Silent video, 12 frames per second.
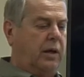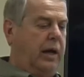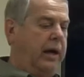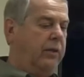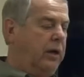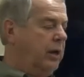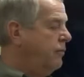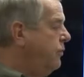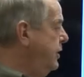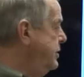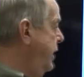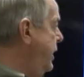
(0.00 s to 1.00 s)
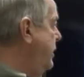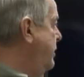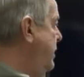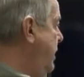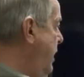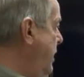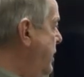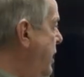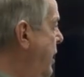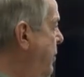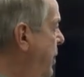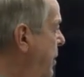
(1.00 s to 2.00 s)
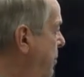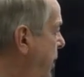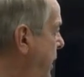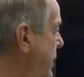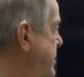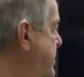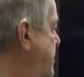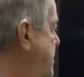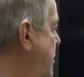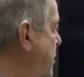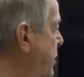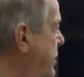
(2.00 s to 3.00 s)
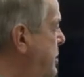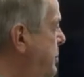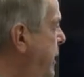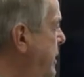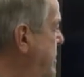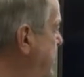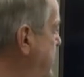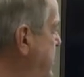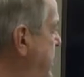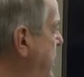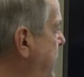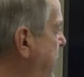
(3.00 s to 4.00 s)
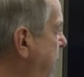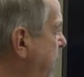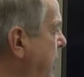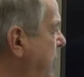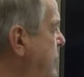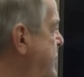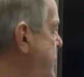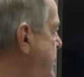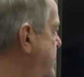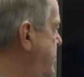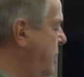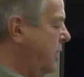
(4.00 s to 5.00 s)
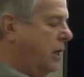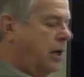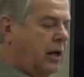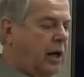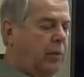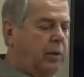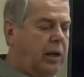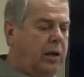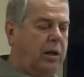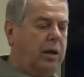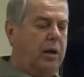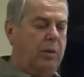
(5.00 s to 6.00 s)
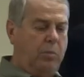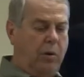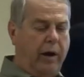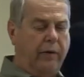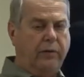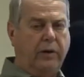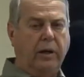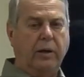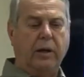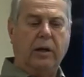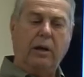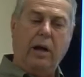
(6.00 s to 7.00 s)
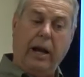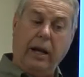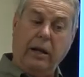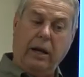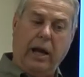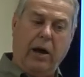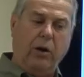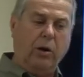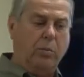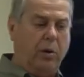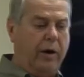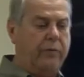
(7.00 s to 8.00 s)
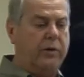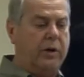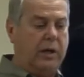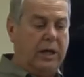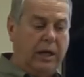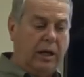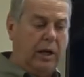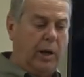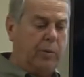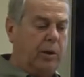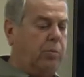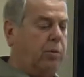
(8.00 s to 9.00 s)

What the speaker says: And then if we take the income minus the total expenses, that gives us an economic profit, not an accounting profit, an economic